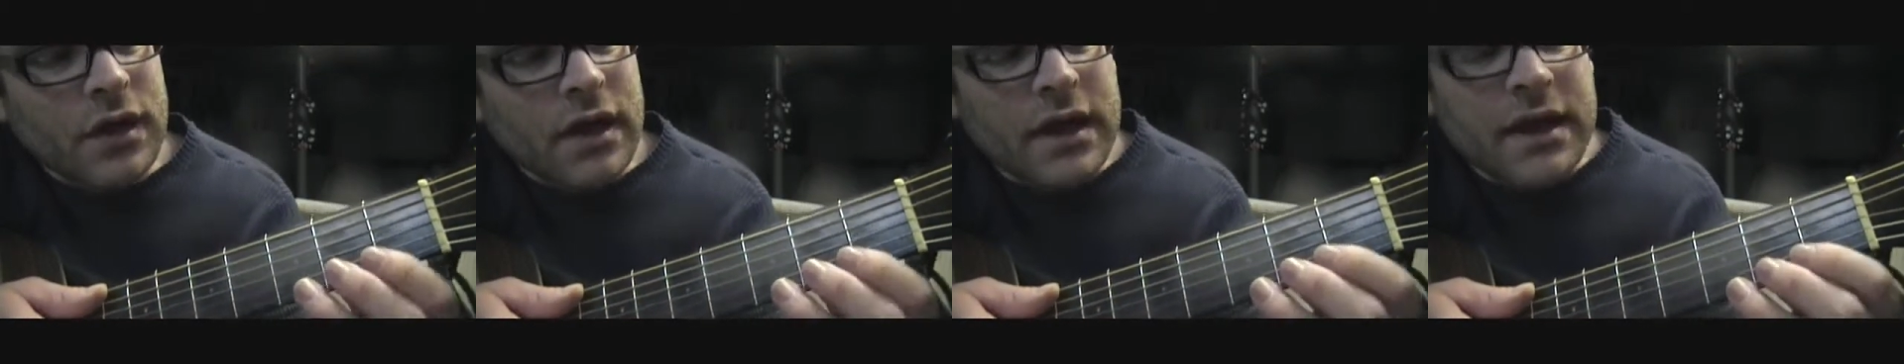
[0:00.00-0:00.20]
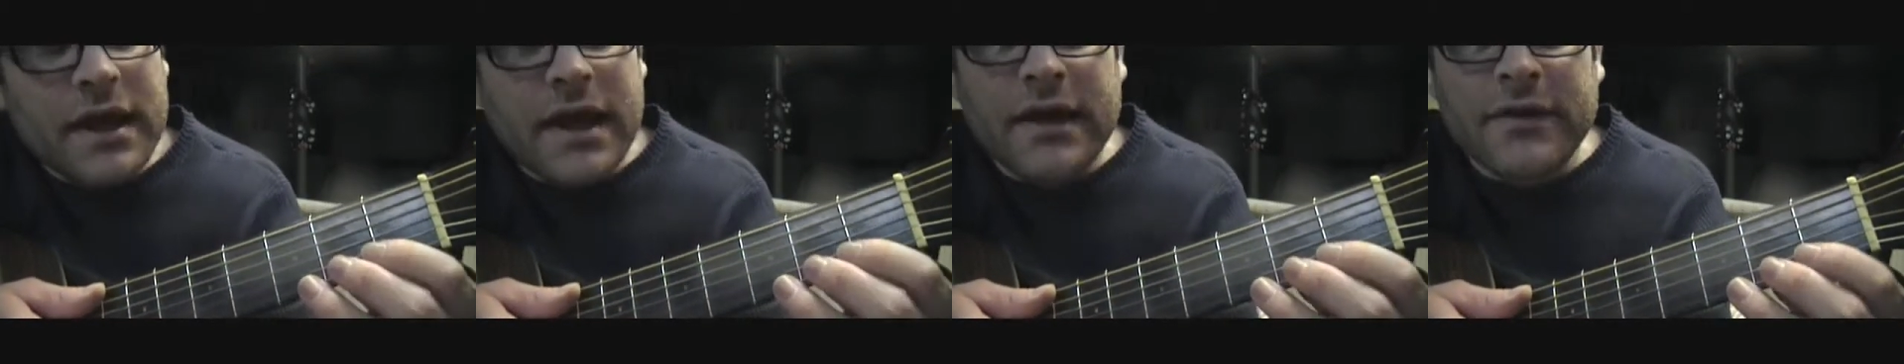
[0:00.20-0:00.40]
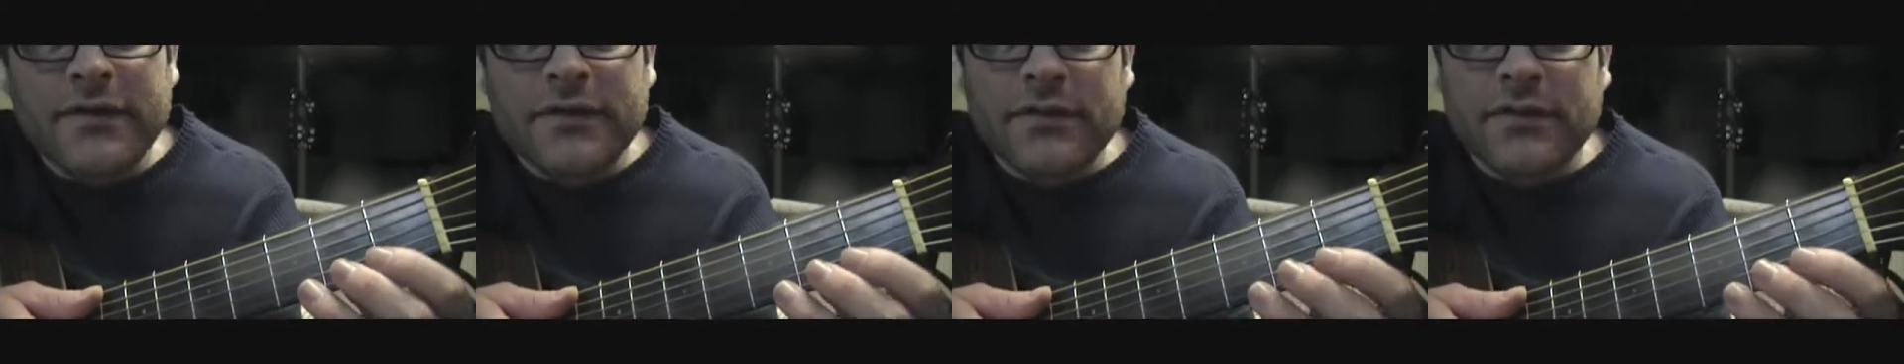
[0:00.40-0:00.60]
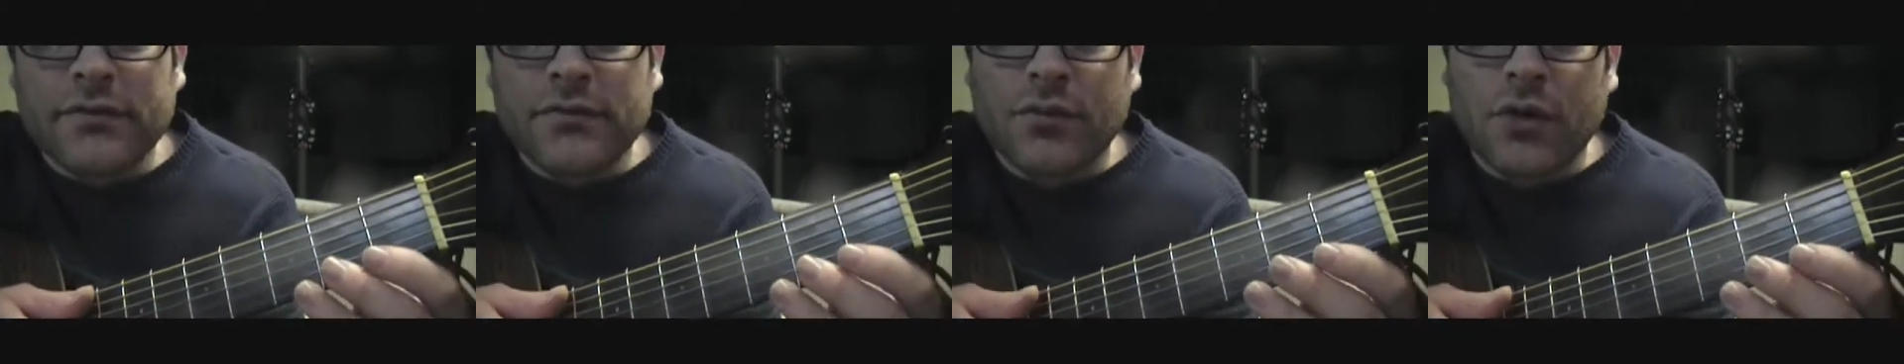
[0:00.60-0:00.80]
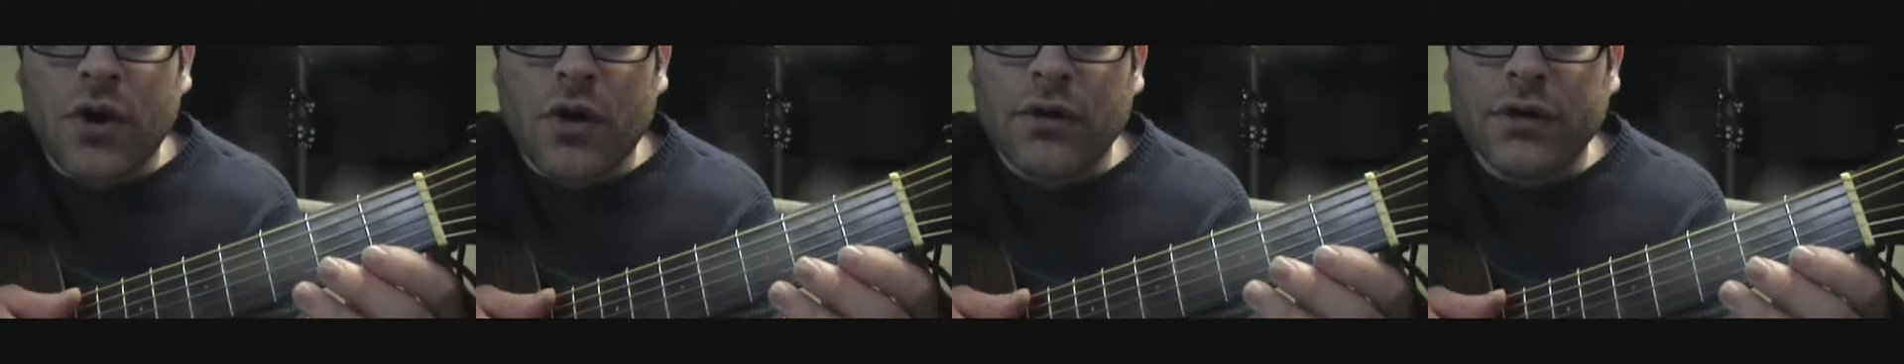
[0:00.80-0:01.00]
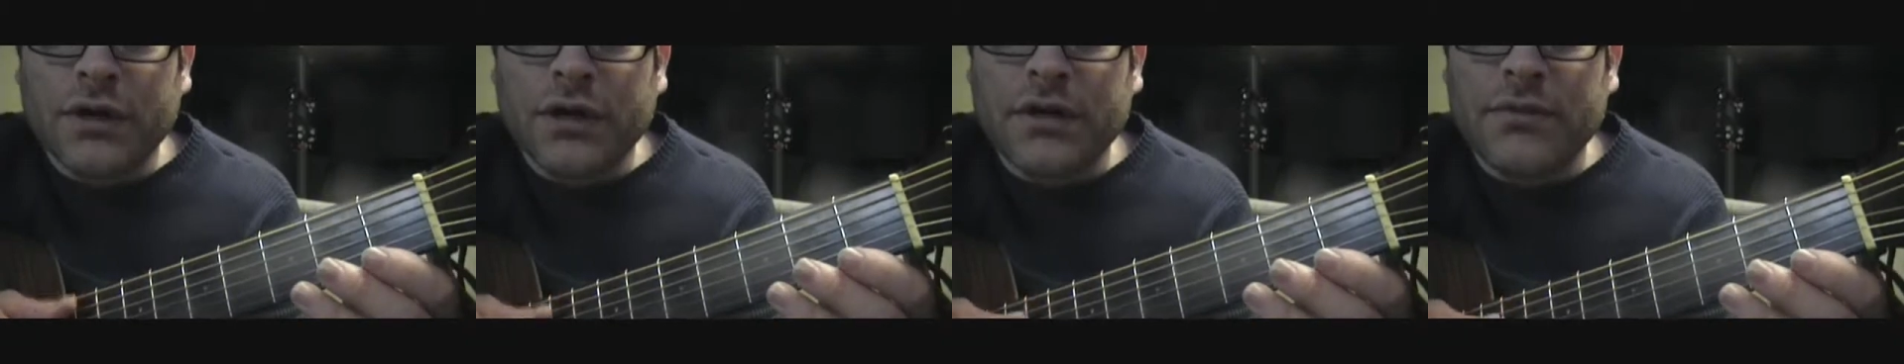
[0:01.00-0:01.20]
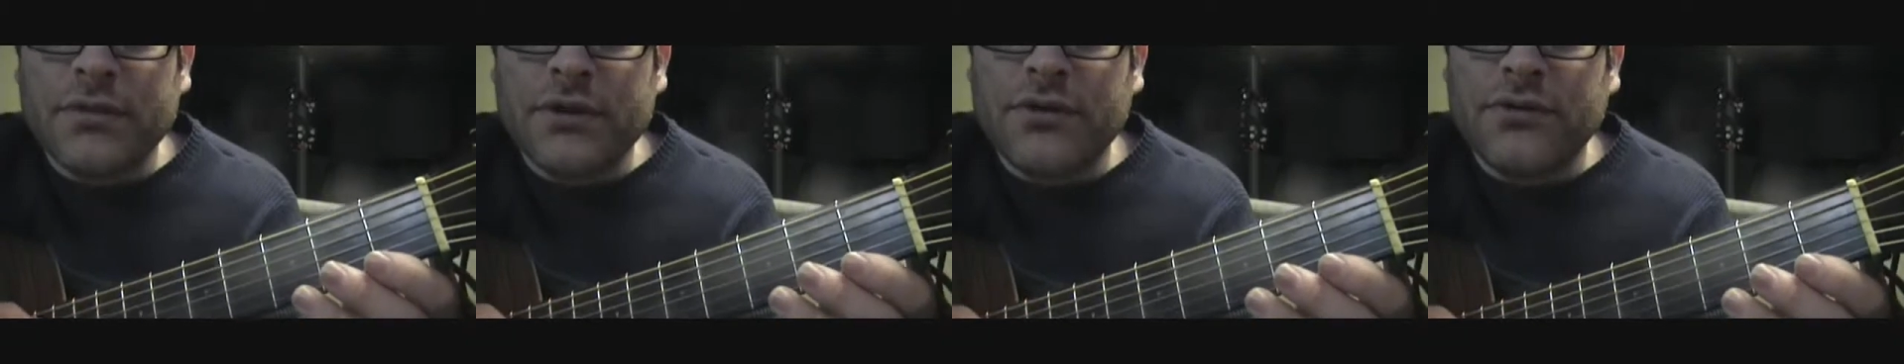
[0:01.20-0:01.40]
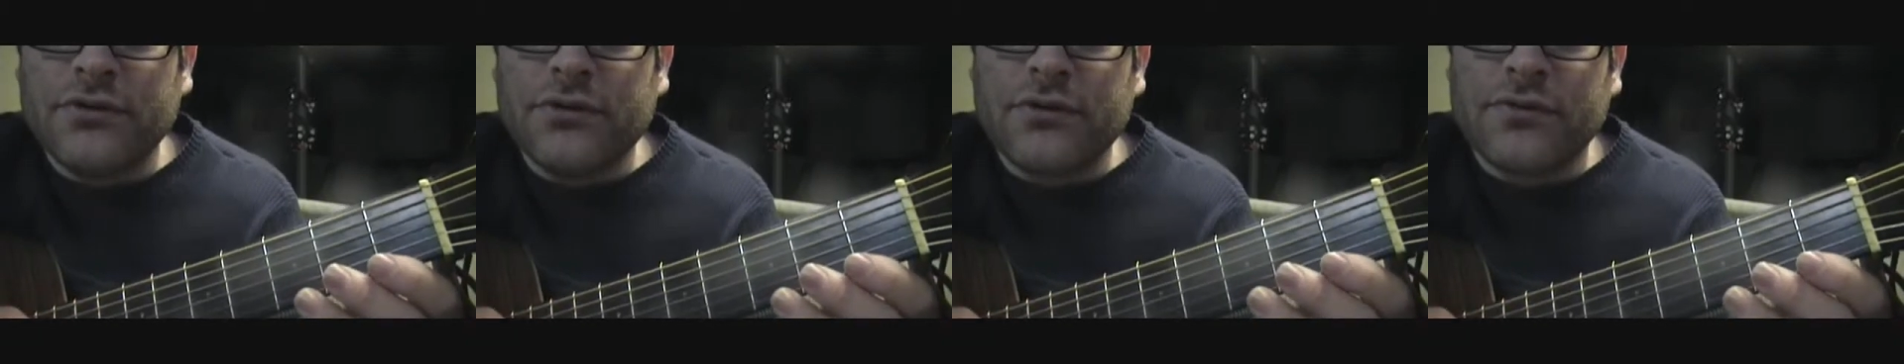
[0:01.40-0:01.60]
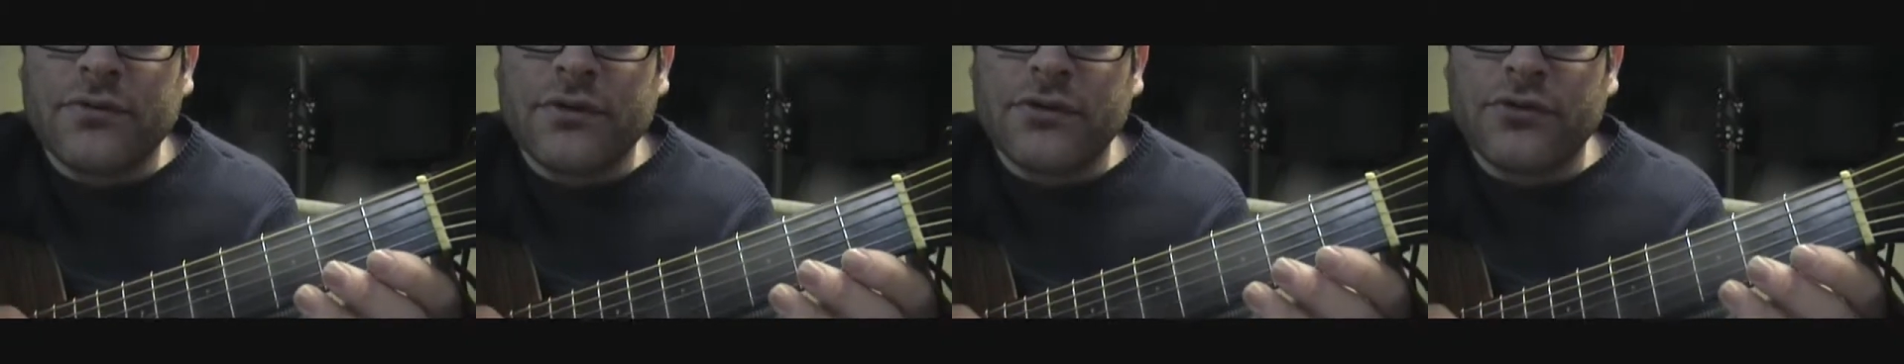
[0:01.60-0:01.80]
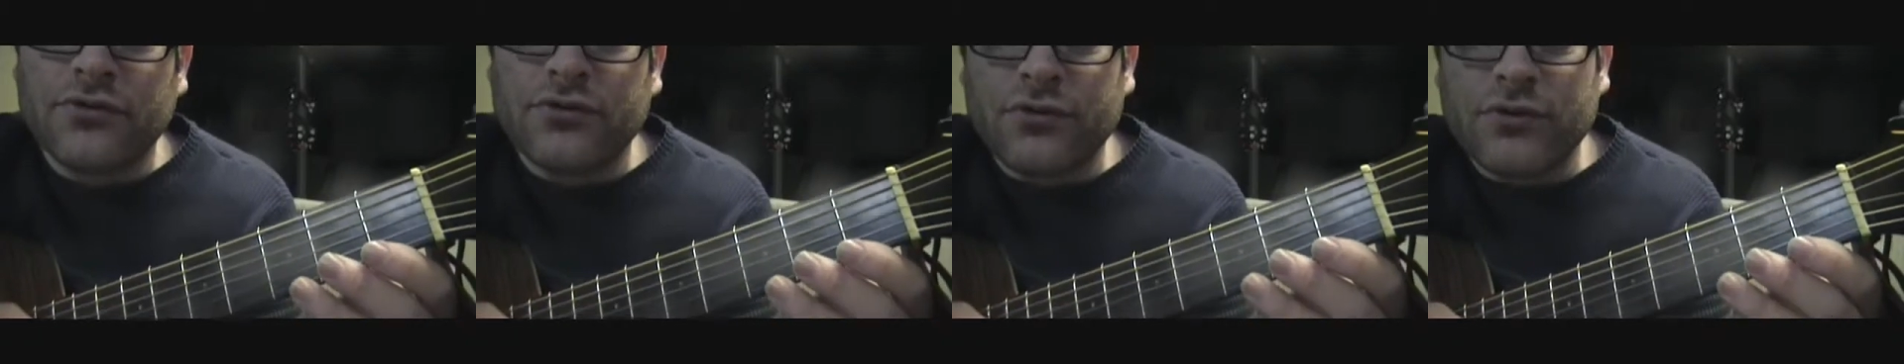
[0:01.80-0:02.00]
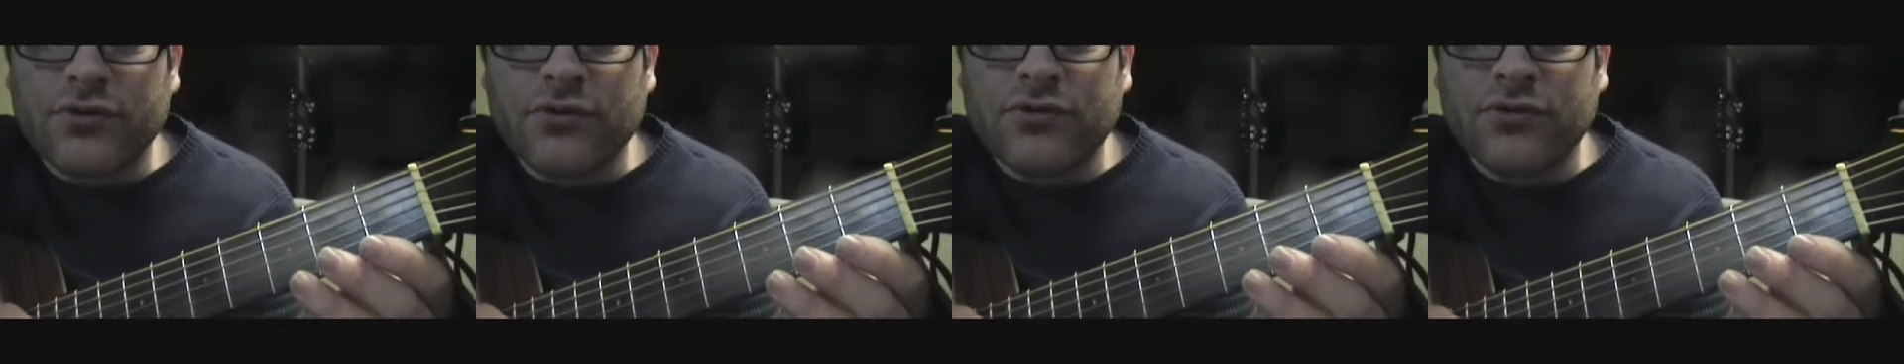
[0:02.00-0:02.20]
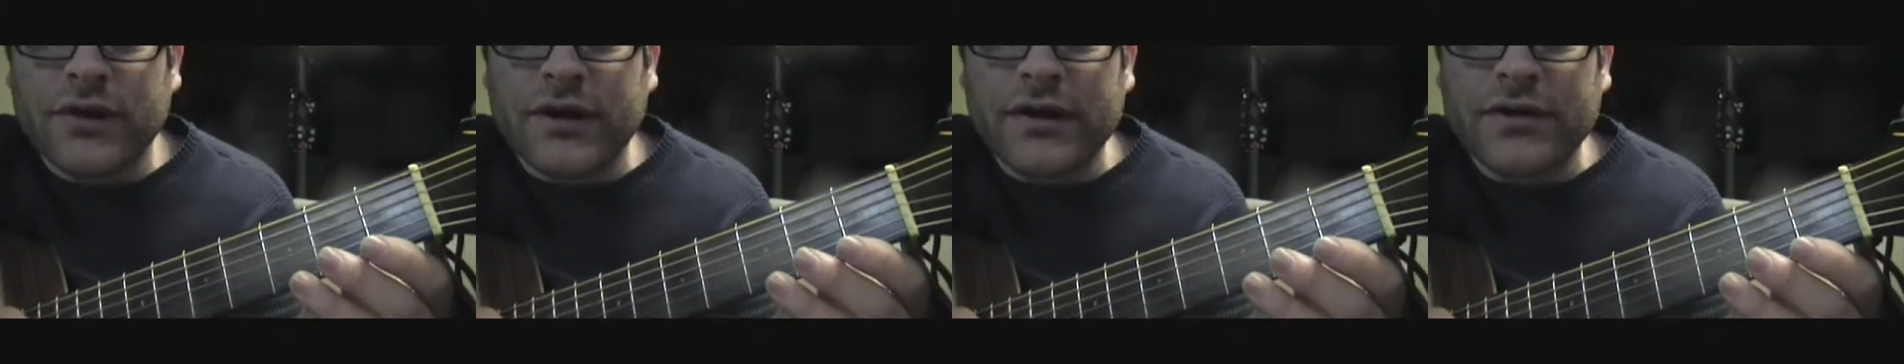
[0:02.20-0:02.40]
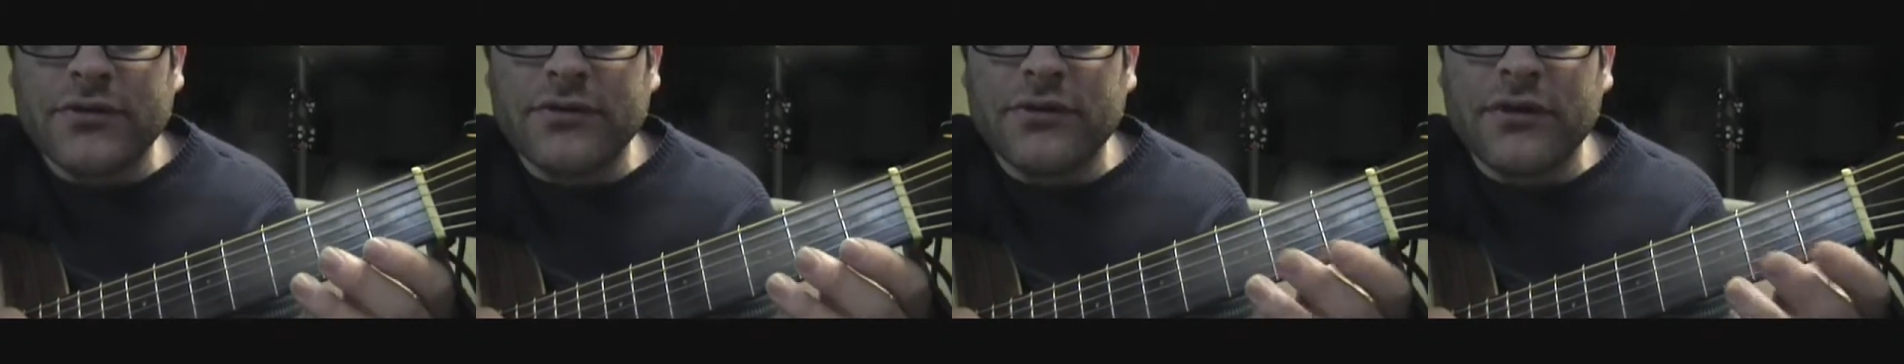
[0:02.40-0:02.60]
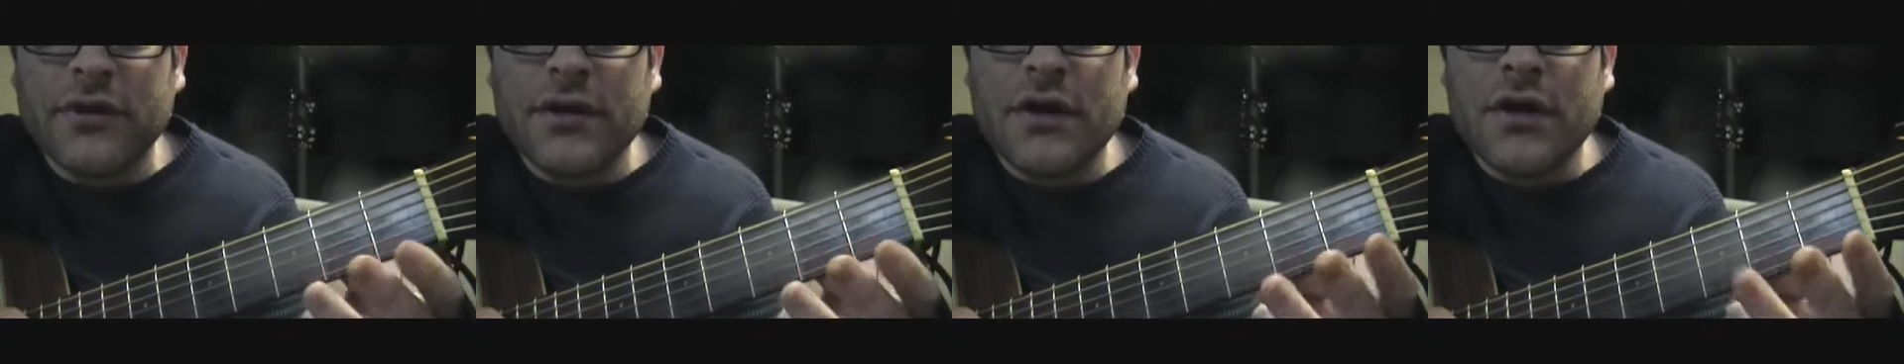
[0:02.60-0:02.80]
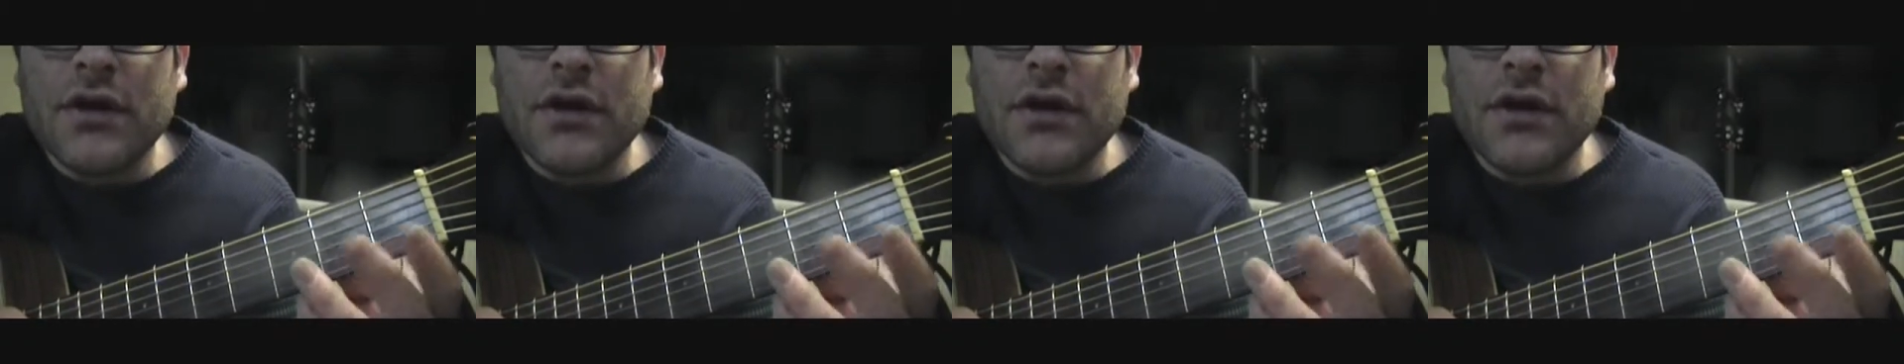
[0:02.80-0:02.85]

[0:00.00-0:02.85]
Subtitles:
Again, we're only going to be using the first three strings.